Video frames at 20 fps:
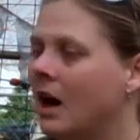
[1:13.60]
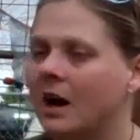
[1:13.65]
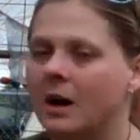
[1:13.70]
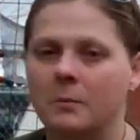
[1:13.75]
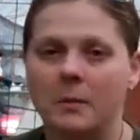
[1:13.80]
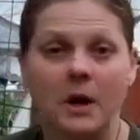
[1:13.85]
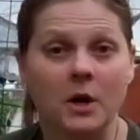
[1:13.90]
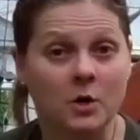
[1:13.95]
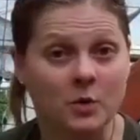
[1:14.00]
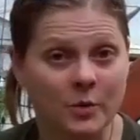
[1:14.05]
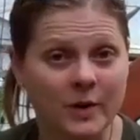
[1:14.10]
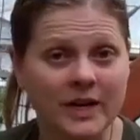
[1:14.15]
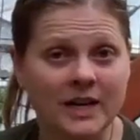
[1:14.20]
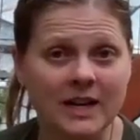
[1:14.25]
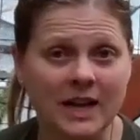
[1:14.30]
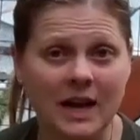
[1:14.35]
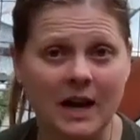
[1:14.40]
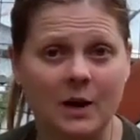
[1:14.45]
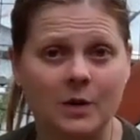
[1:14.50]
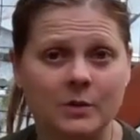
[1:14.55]
a
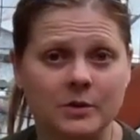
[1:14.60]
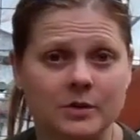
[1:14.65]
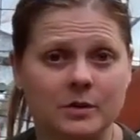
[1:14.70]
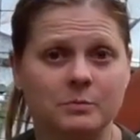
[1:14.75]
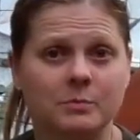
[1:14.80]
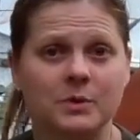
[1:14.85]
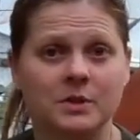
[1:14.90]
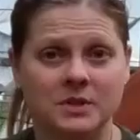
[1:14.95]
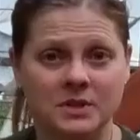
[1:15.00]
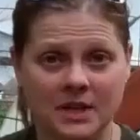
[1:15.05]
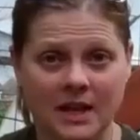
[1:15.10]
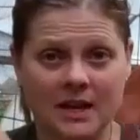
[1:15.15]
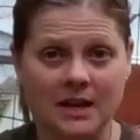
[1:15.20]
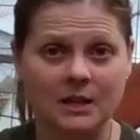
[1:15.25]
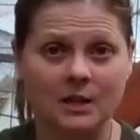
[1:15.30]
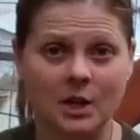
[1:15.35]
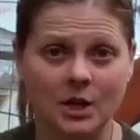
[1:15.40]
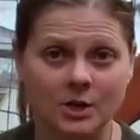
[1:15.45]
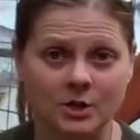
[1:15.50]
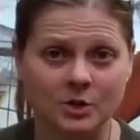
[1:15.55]
greenhouse per se,
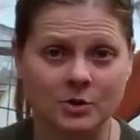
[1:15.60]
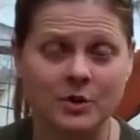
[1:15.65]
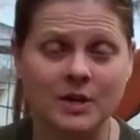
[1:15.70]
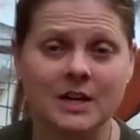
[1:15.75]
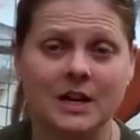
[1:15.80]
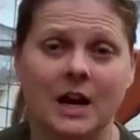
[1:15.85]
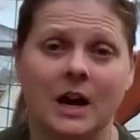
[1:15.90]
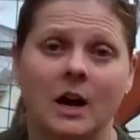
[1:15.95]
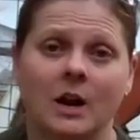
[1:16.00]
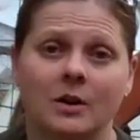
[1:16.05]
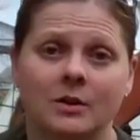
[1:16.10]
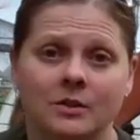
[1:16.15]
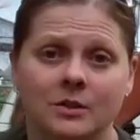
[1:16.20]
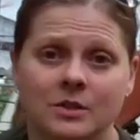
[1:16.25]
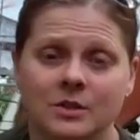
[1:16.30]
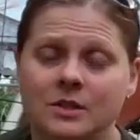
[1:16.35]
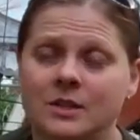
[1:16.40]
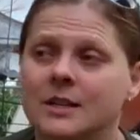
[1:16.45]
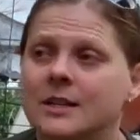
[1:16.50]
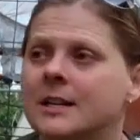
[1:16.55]
a large
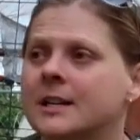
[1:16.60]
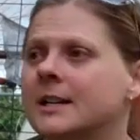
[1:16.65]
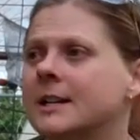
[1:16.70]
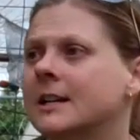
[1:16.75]
greenhouse.